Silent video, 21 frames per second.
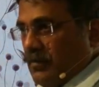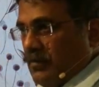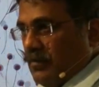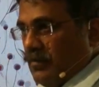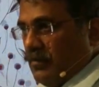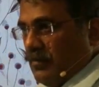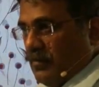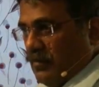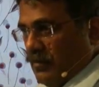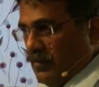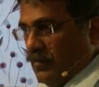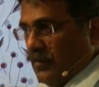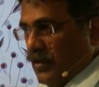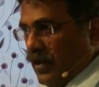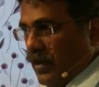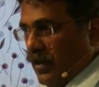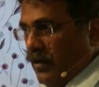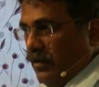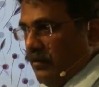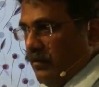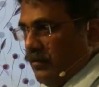Yeah?
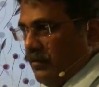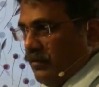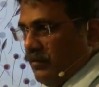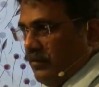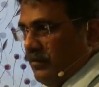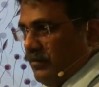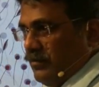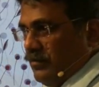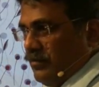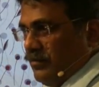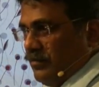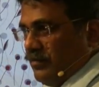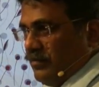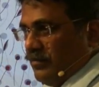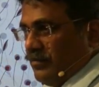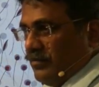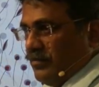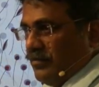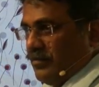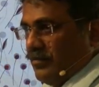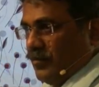
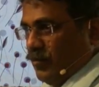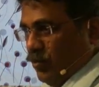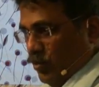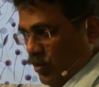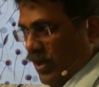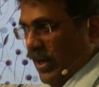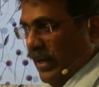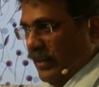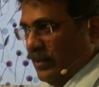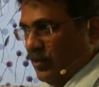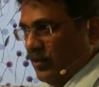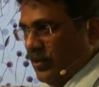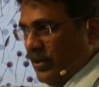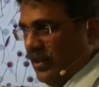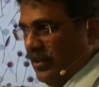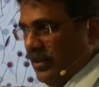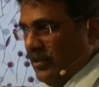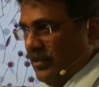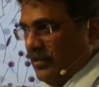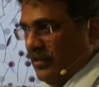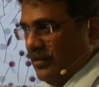Would you like to kill it?
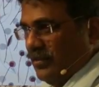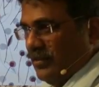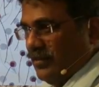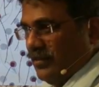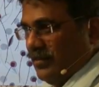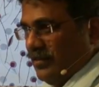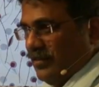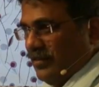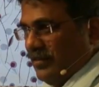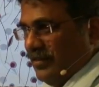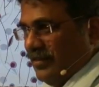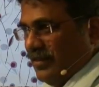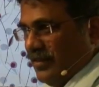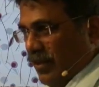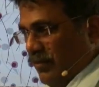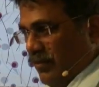Come.